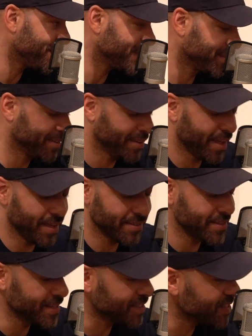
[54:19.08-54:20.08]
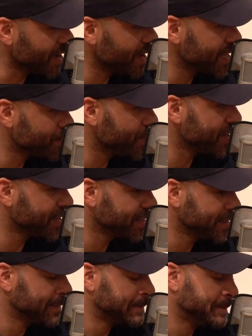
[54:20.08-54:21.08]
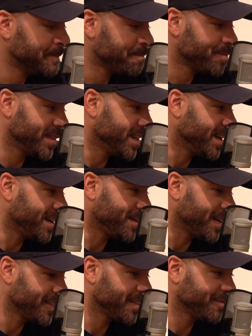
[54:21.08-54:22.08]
of this size. But you know,